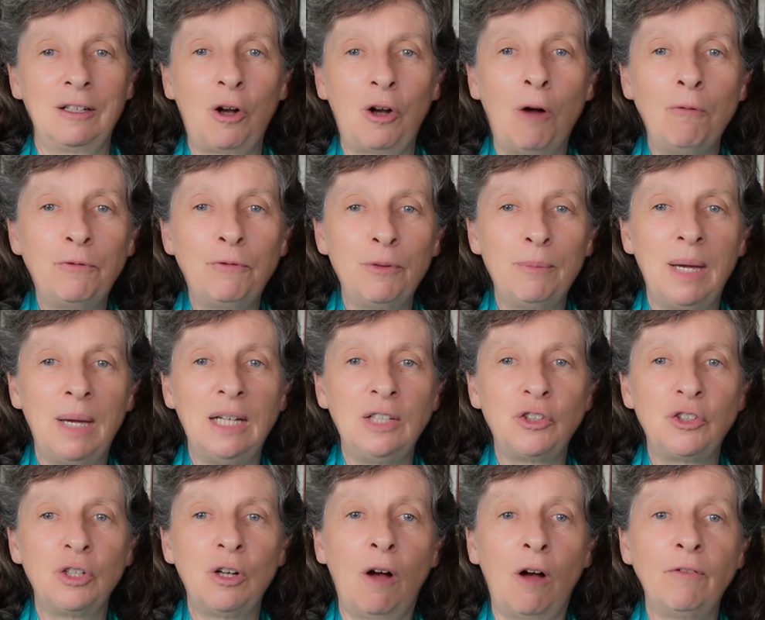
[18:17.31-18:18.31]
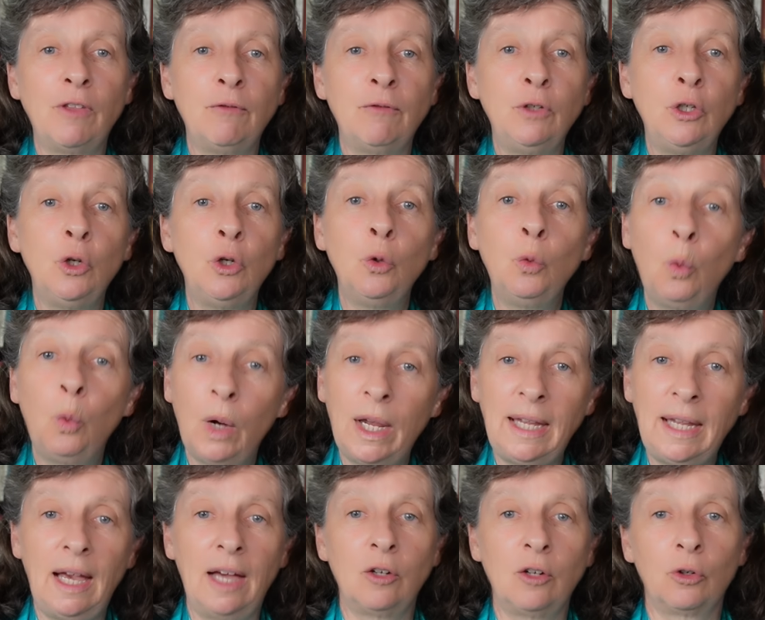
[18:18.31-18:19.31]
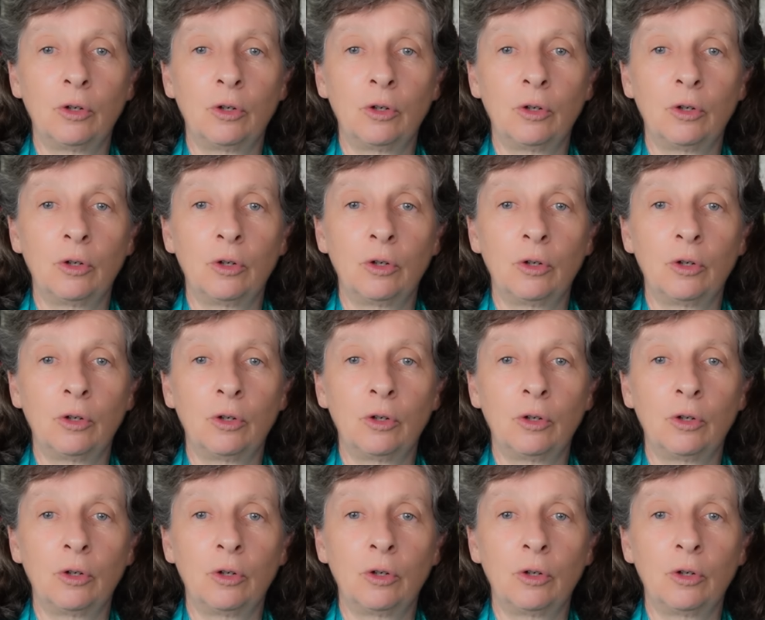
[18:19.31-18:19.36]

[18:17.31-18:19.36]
confirmation of the view we had